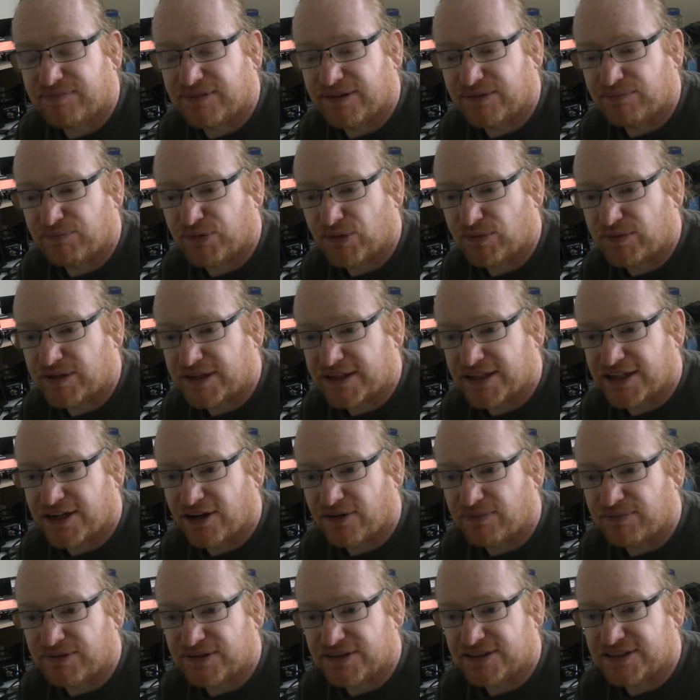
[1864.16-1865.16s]
publicly
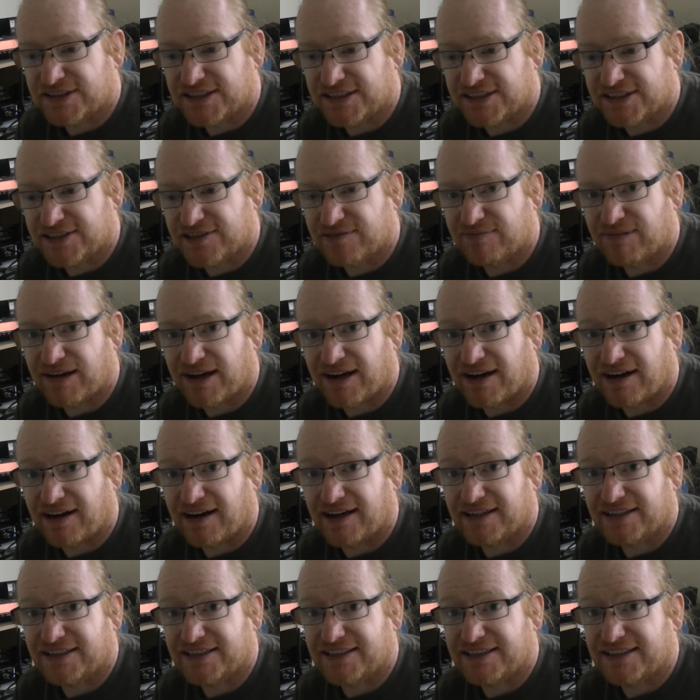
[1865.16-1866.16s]
open system, are
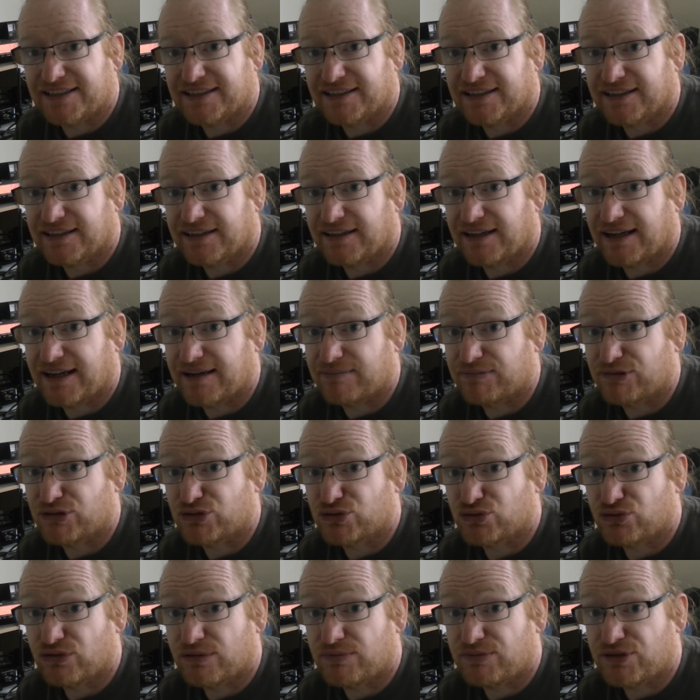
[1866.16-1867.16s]
actually liable
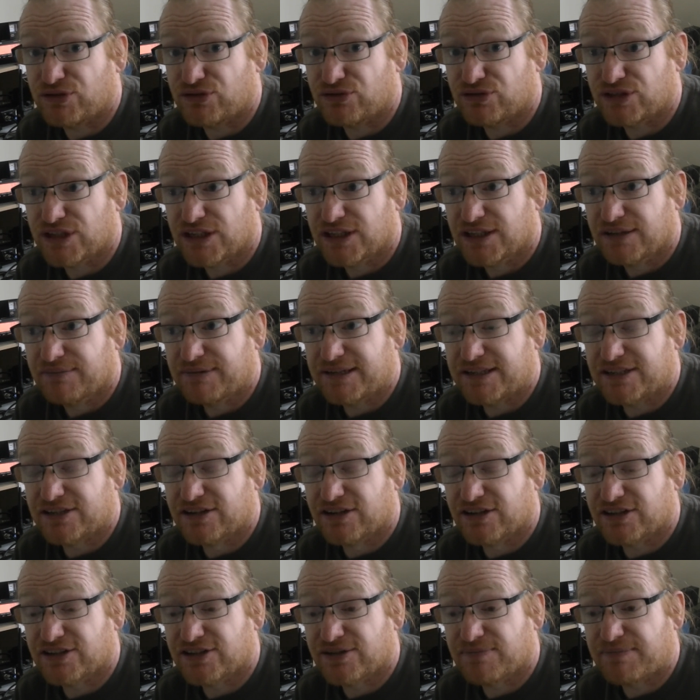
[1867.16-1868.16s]
to abuse. I mean, it's
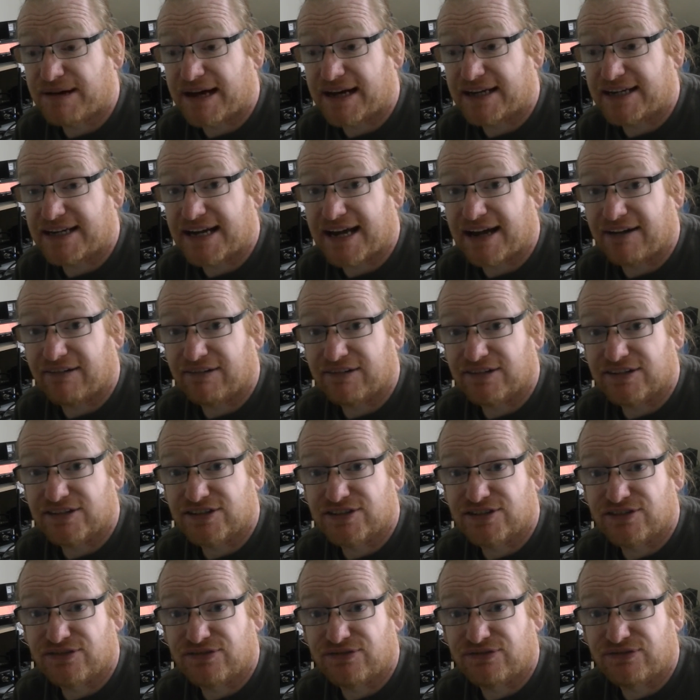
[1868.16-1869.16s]
not so bad now
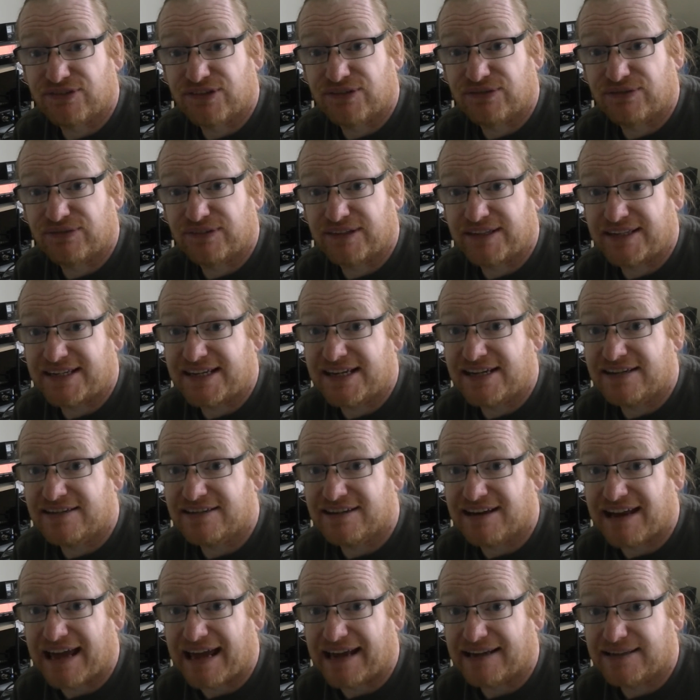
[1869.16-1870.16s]
because of the
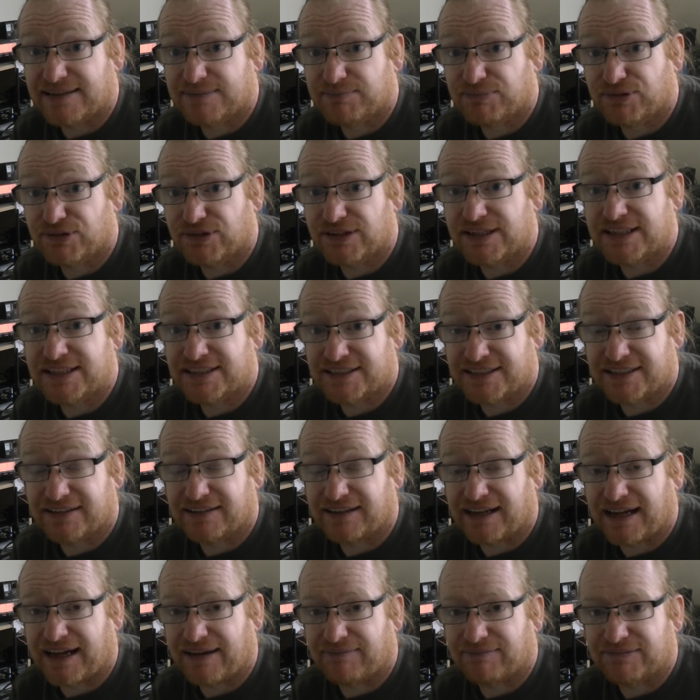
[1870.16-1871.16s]
internet, but it still
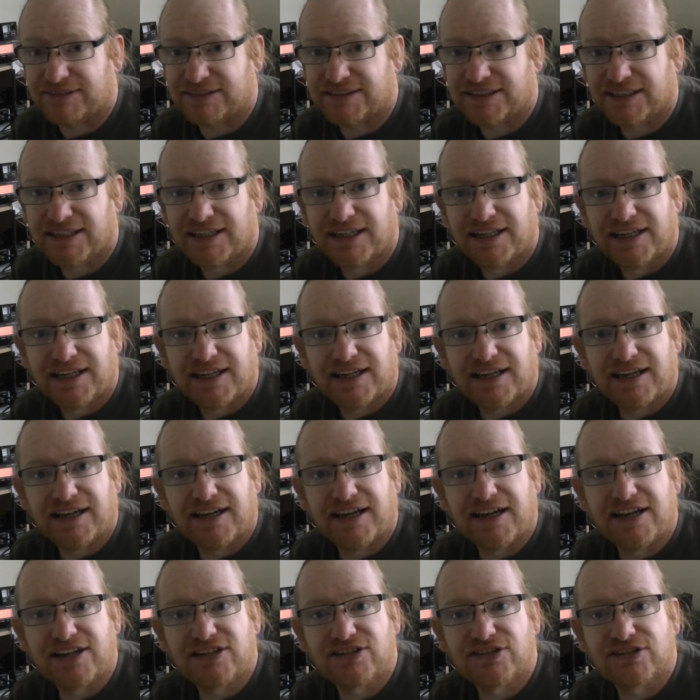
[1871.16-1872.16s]
happens.
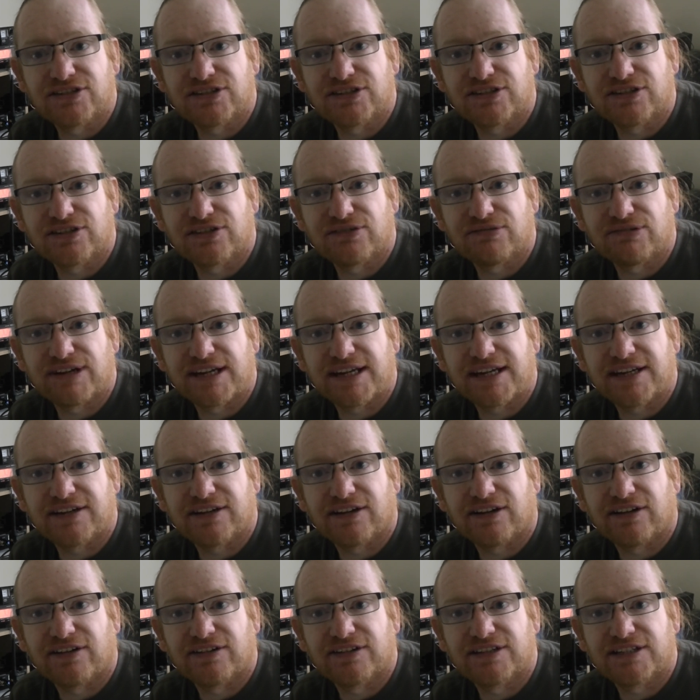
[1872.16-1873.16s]
Just the other week
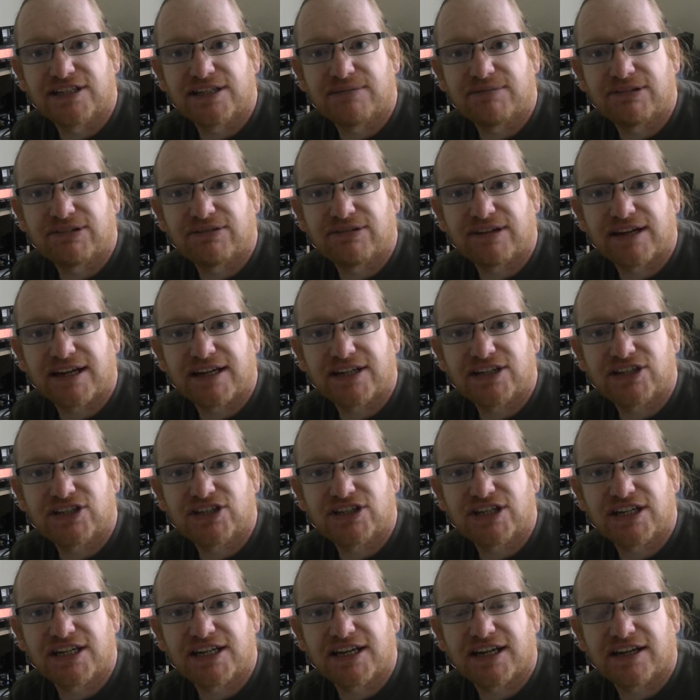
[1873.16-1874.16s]
on
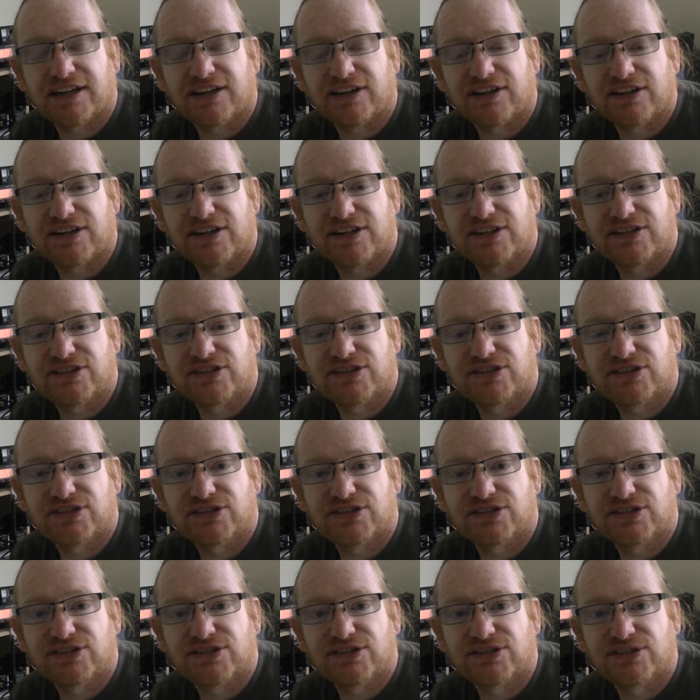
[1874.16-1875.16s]
GB3HG, I heard
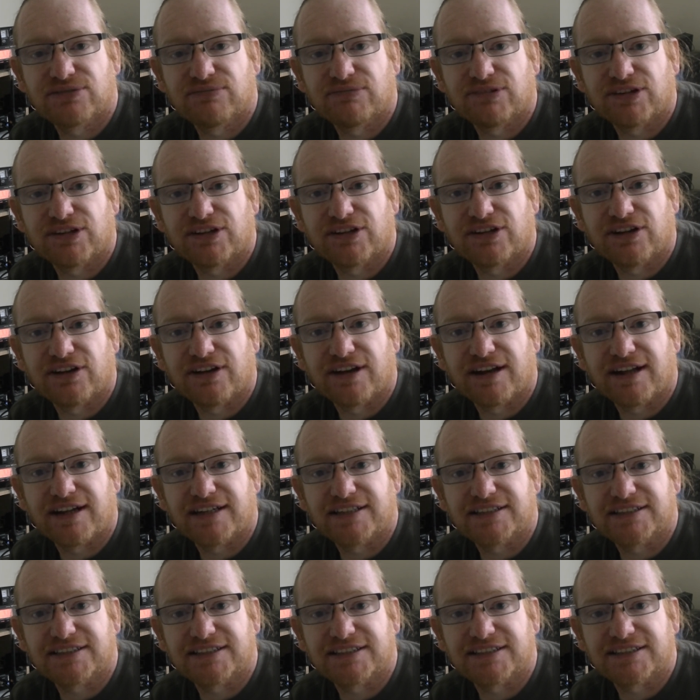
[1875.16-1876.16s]
someone
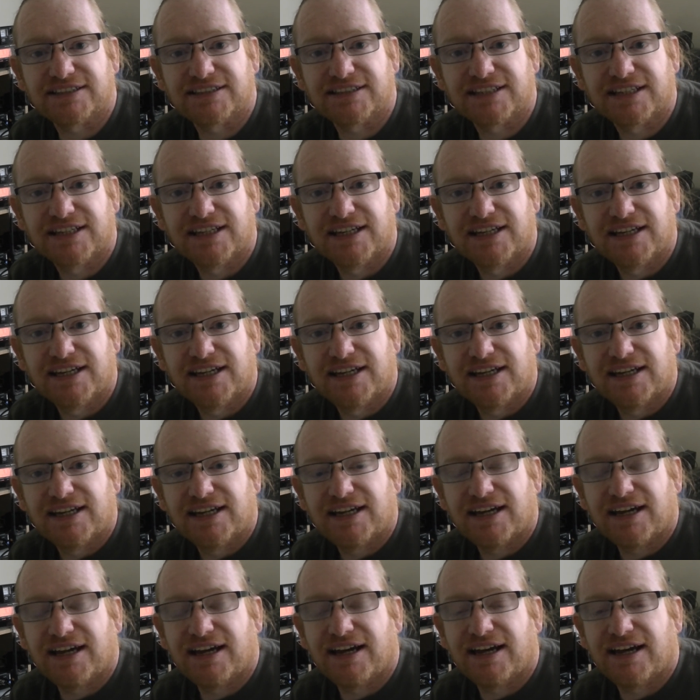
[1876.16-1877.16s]
non-licensed
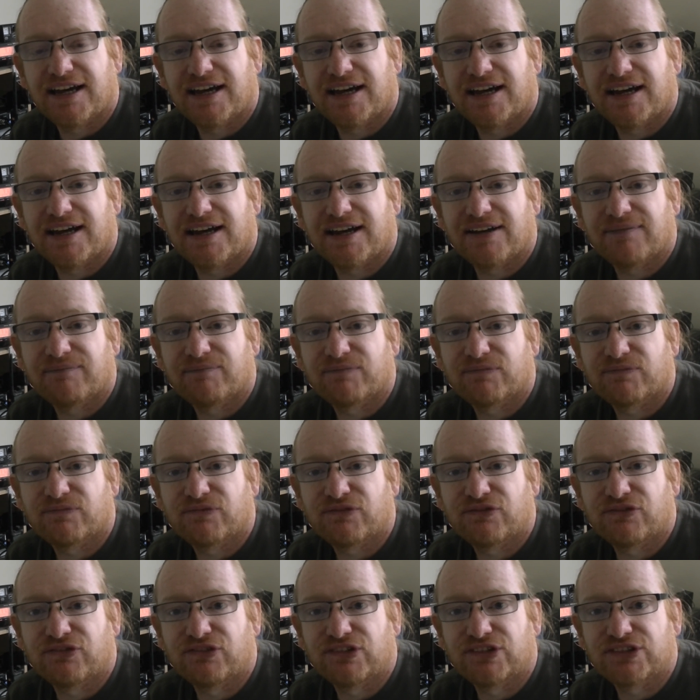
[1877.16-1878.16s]

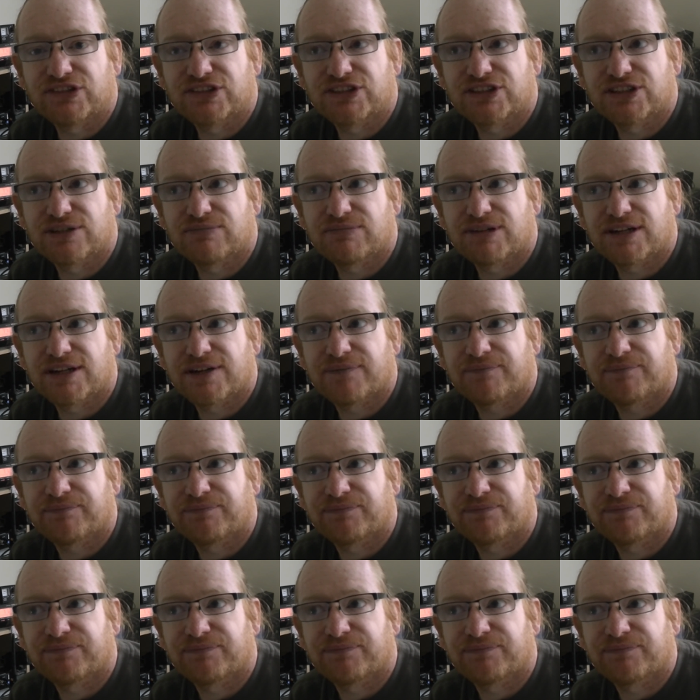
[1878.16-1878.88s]
force a